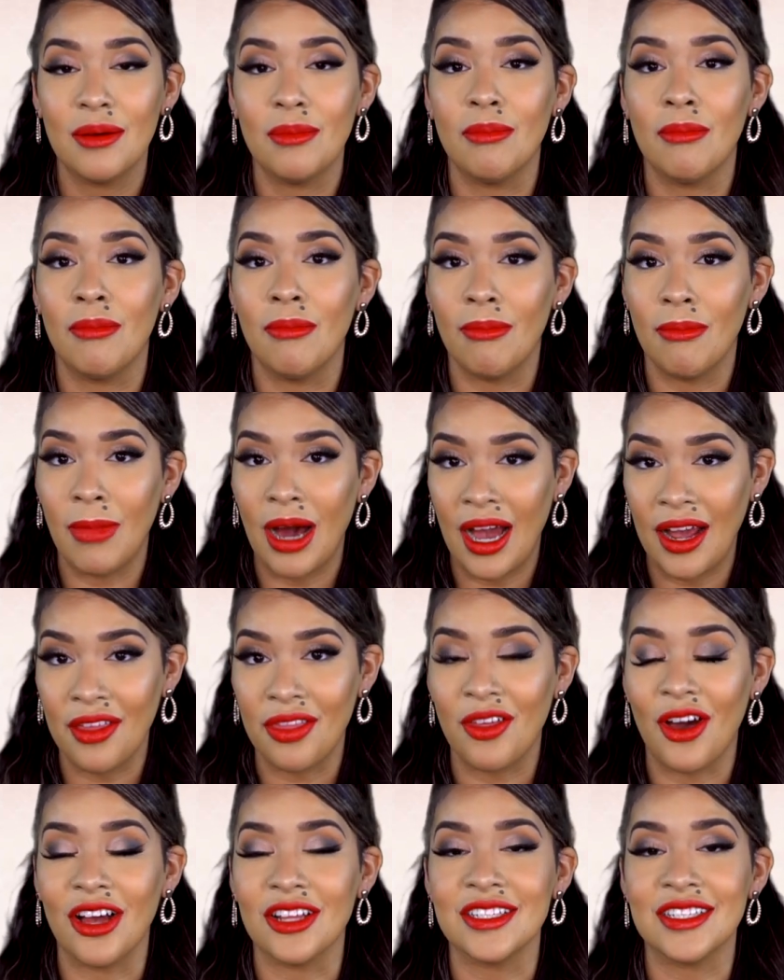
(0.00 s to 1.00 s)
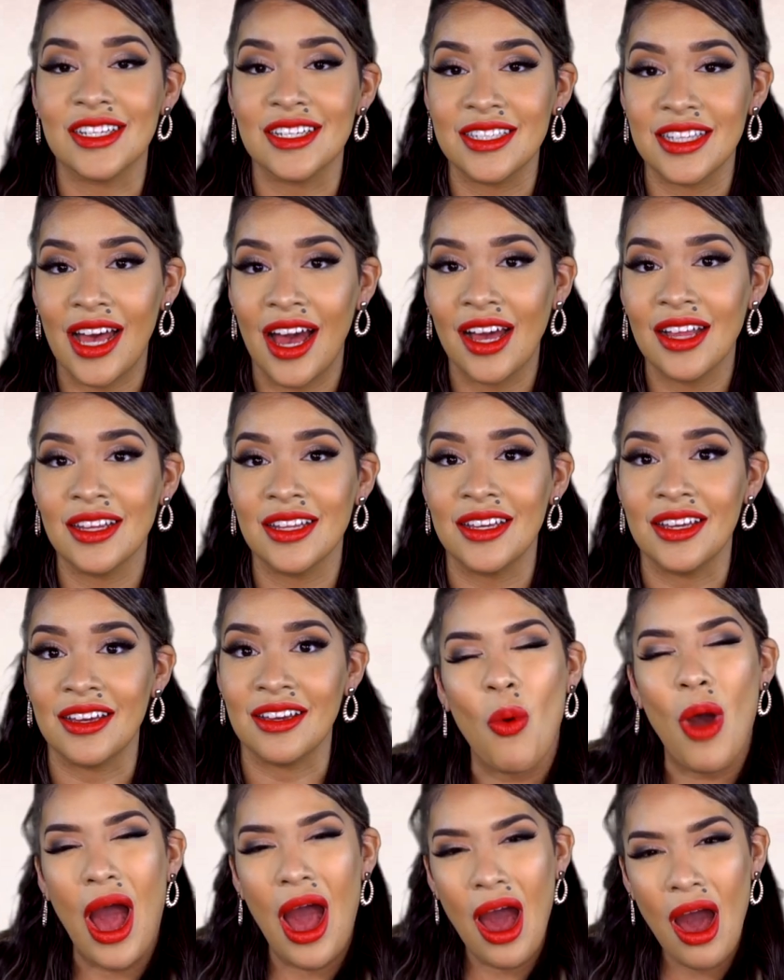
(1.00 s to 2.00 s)
my thoughts exactly.
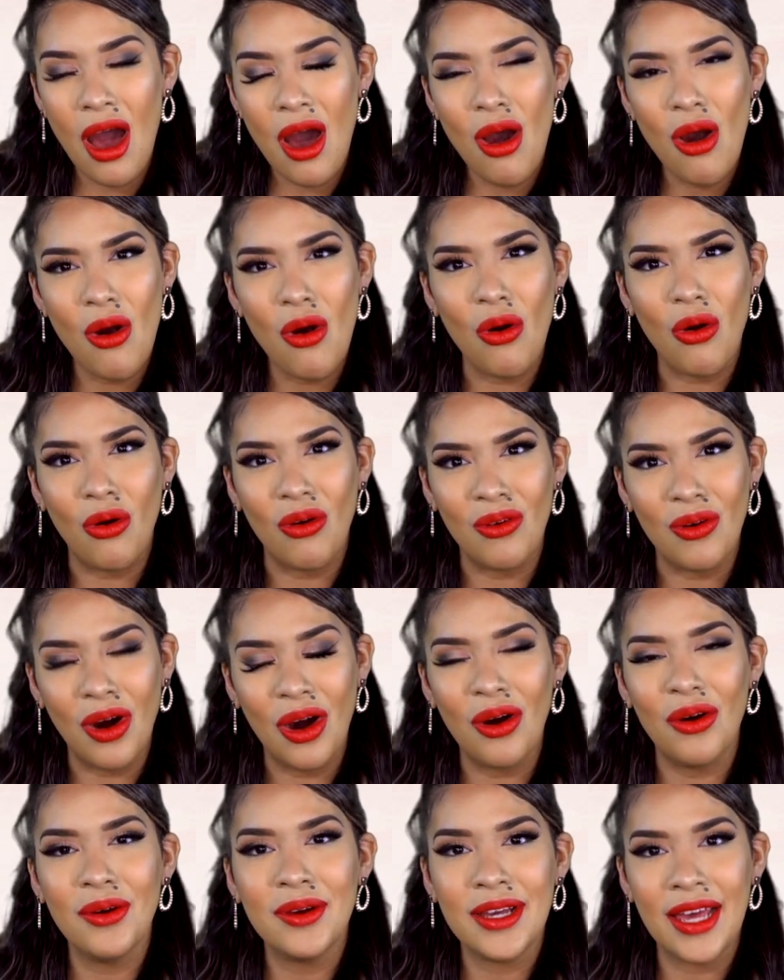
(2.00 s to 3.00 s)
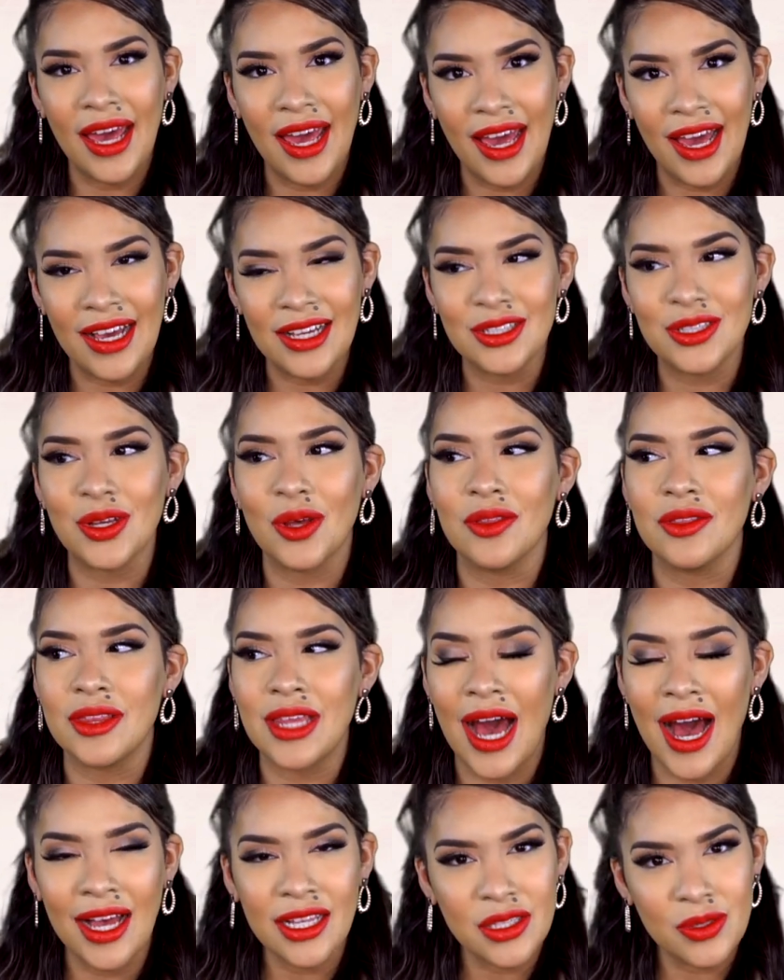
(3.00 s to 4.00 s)
Wow. Okay. So
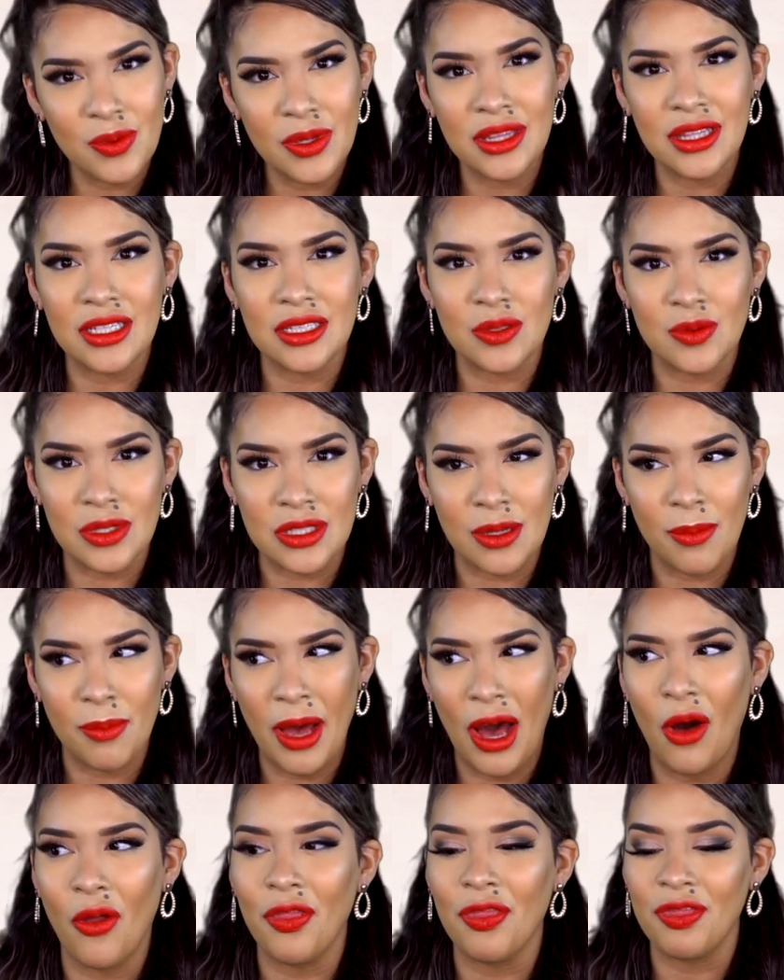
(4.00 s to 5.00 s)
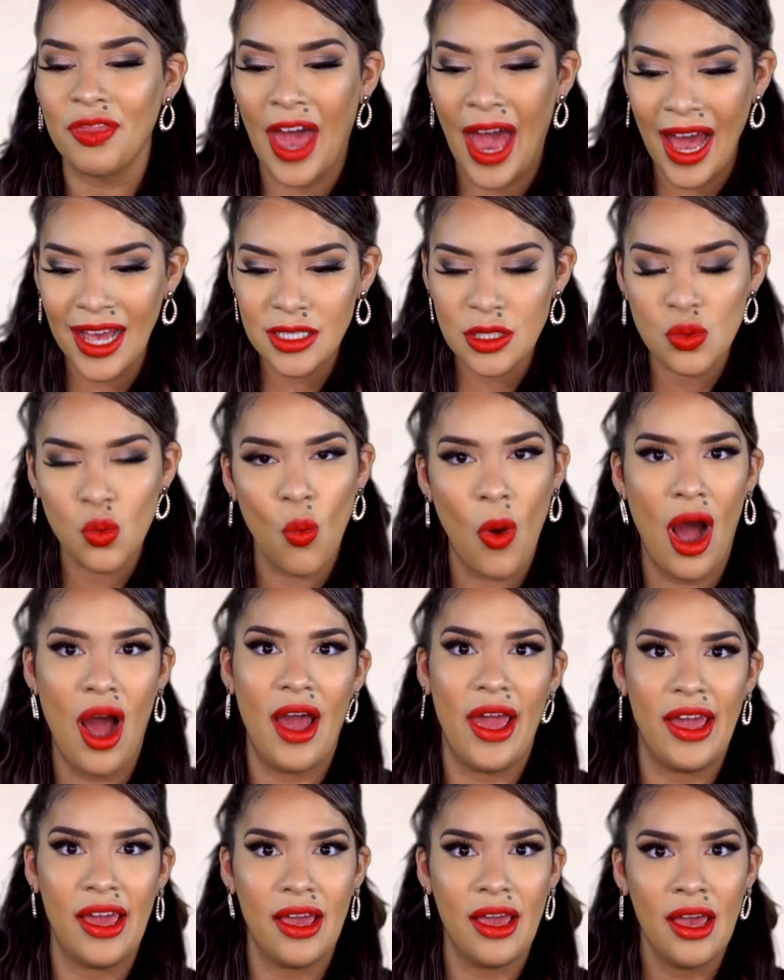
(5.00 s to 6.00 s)
that's what this was about. That's
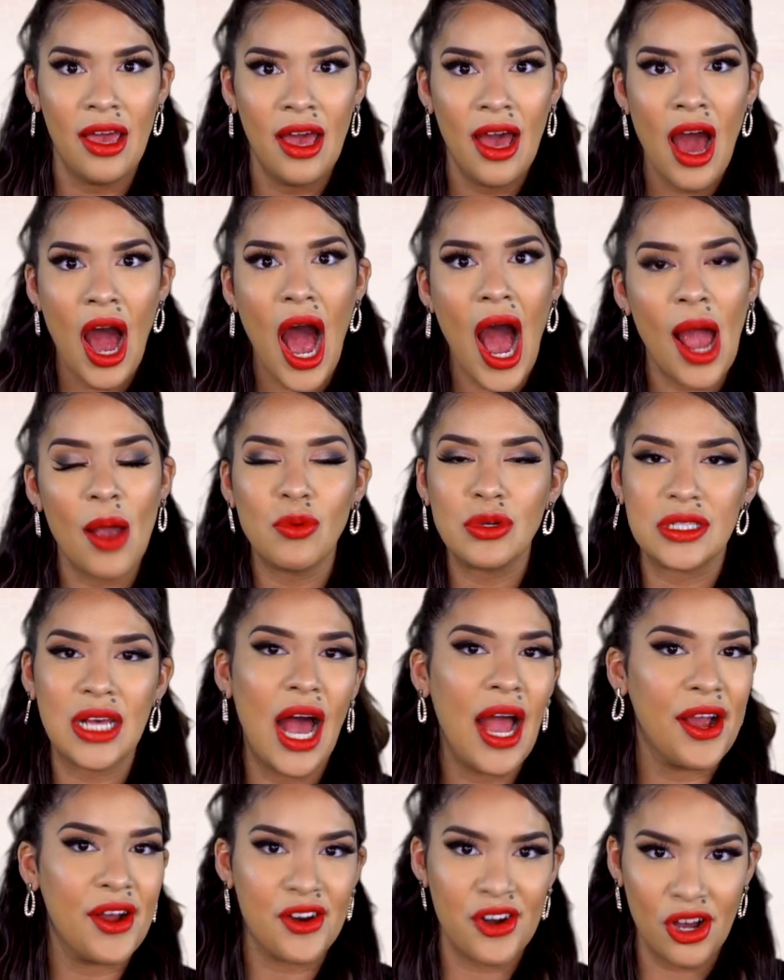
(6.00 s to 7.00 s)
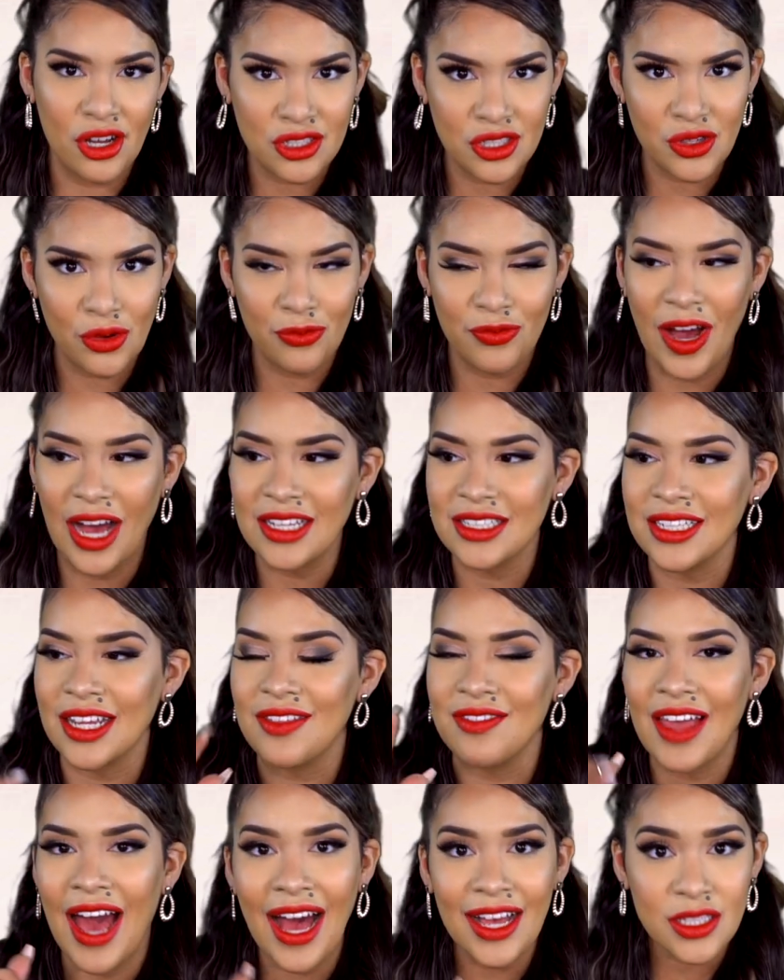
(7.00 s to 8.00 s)
why I was hired on so fast.
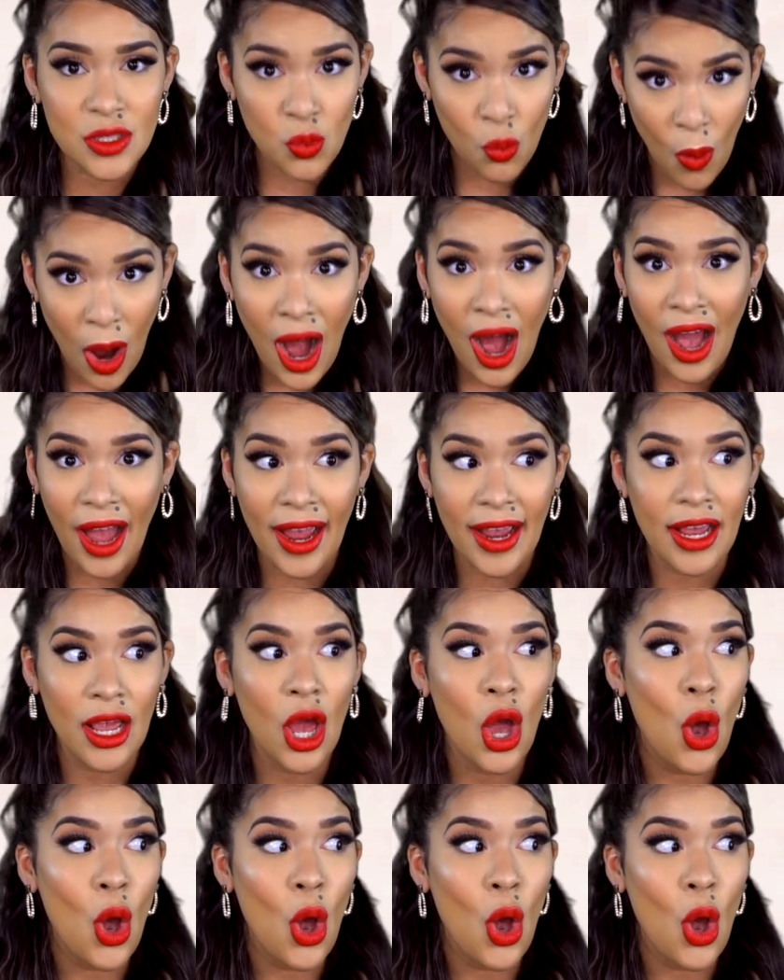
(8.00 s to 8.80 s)
And that's why